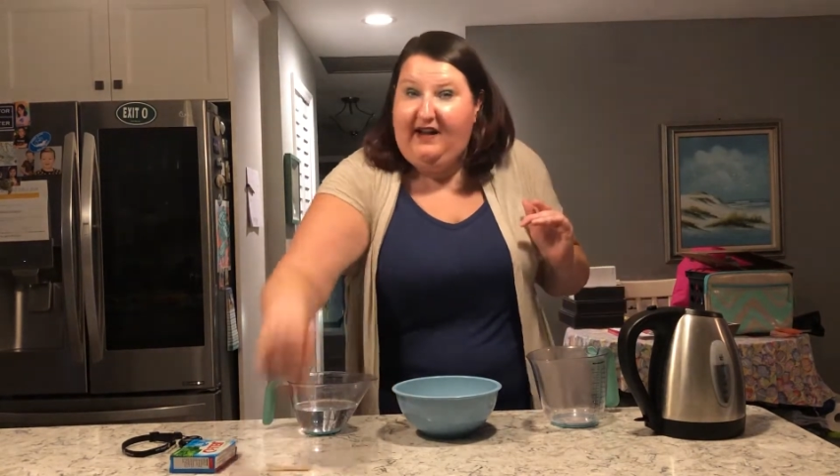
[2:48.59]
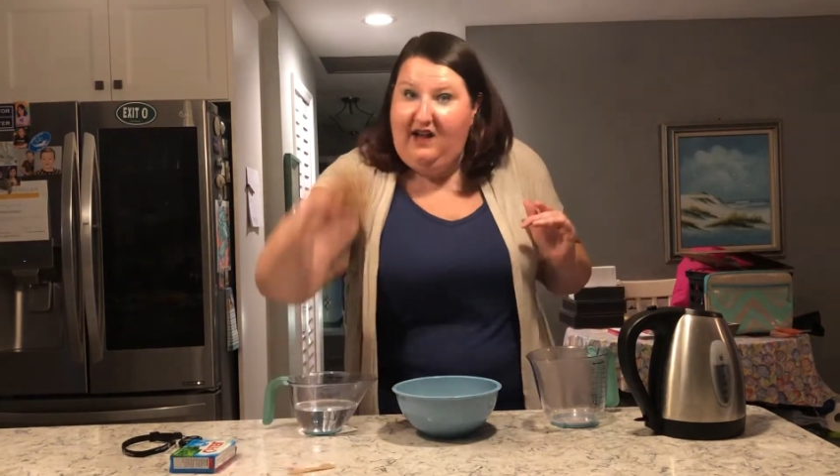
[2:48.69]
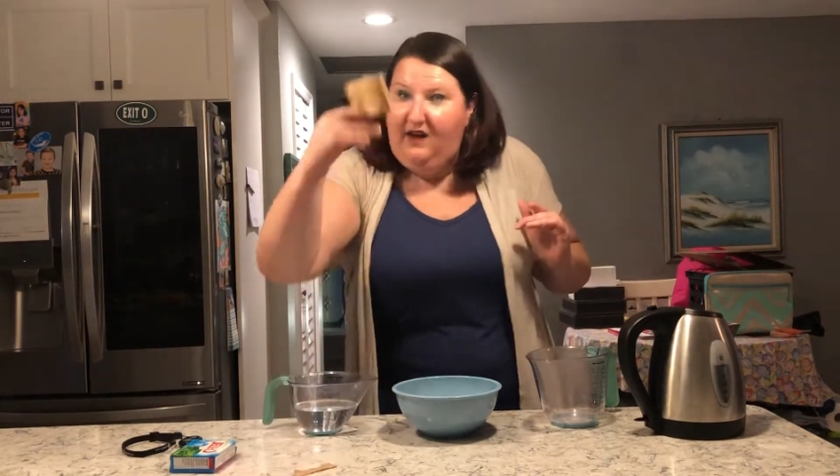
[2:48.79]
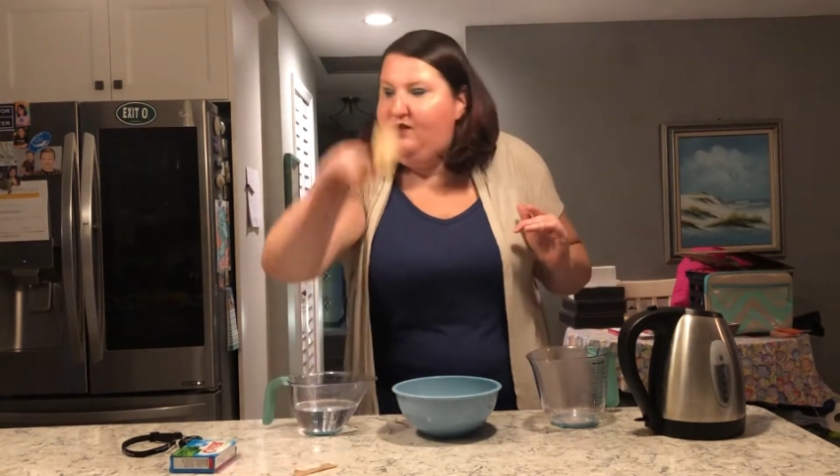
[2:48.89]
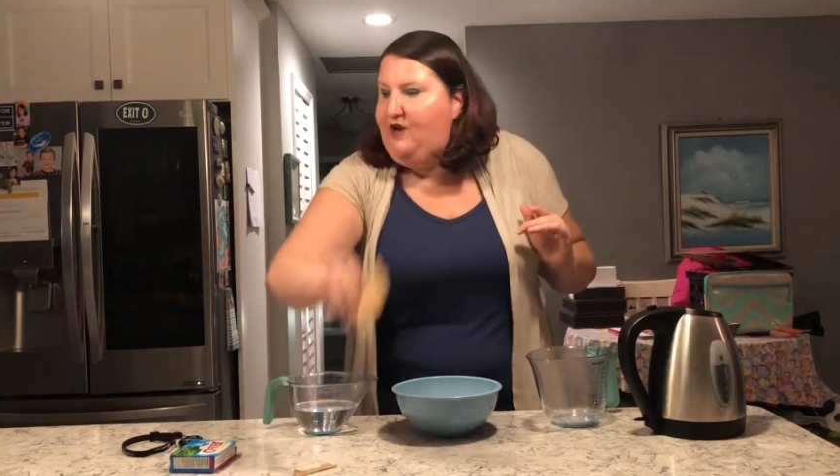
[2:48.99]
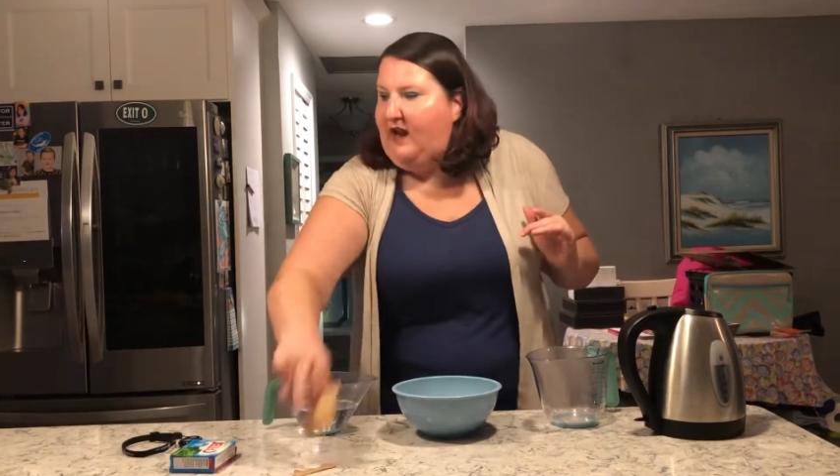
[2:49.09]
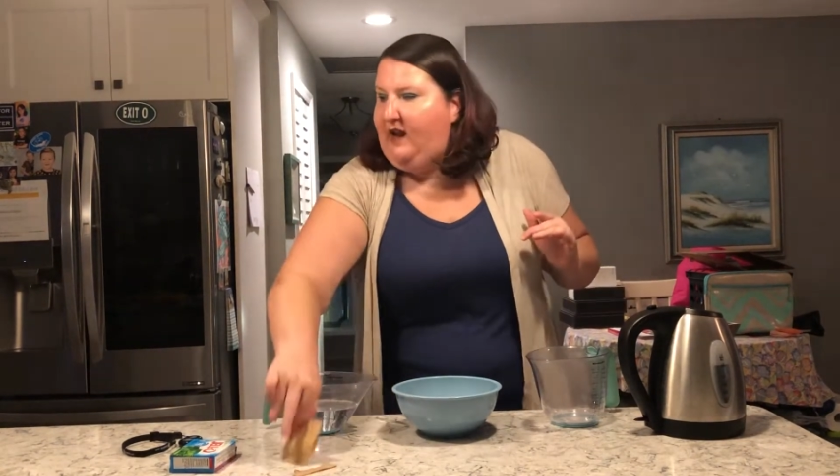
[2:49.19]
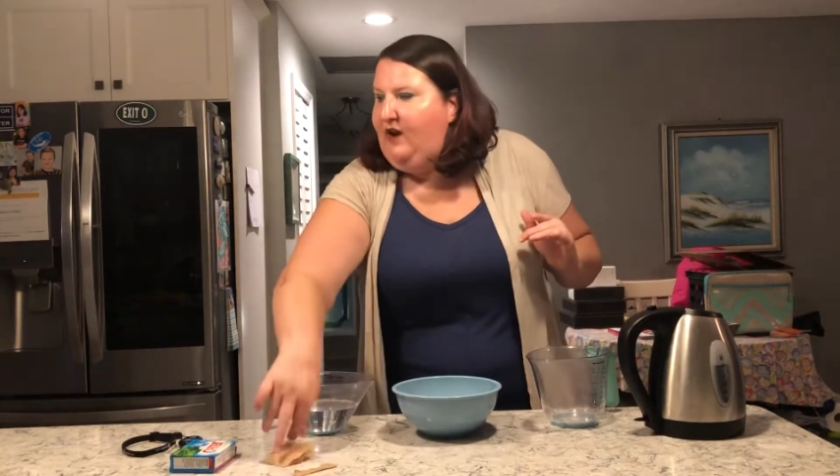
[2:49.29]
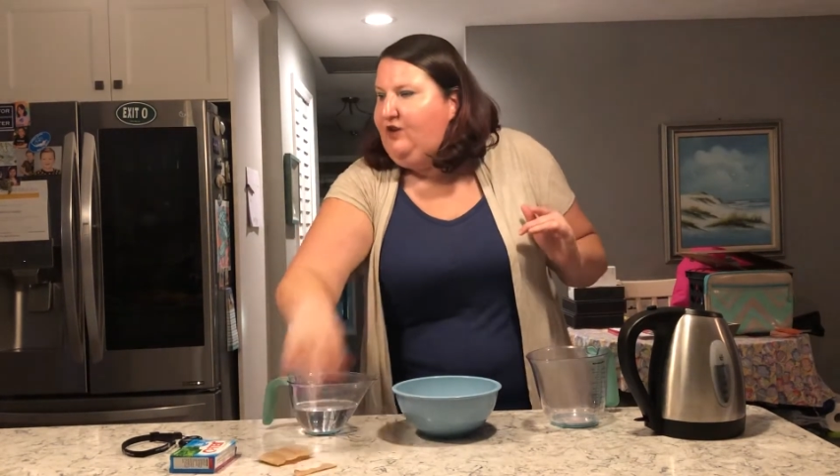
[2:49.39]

of jello.